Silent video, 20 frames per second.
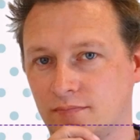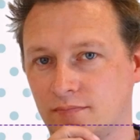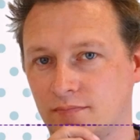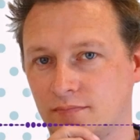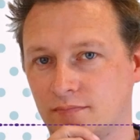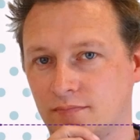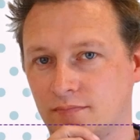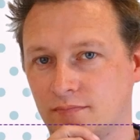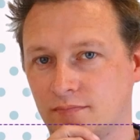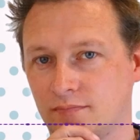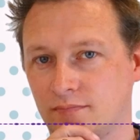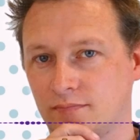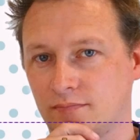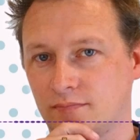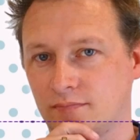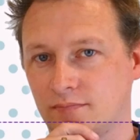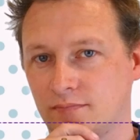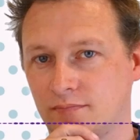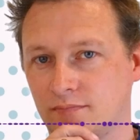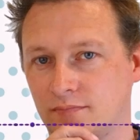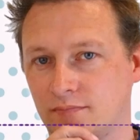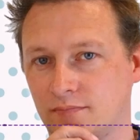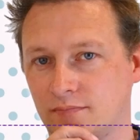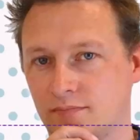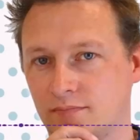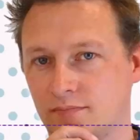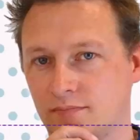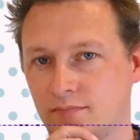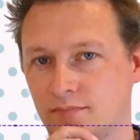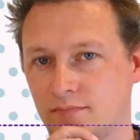helped just to
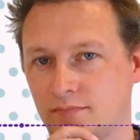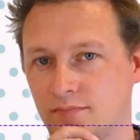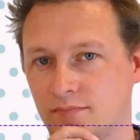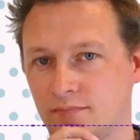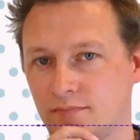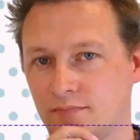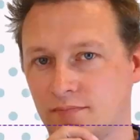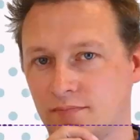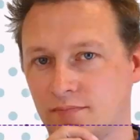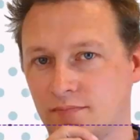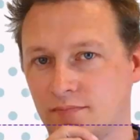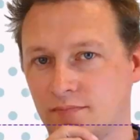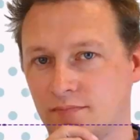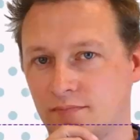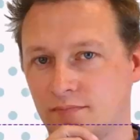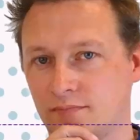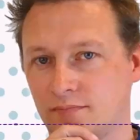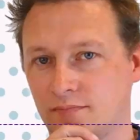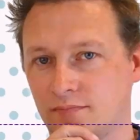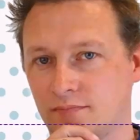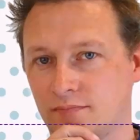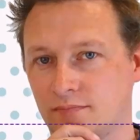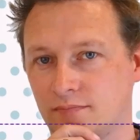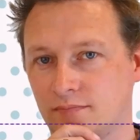dim the light enough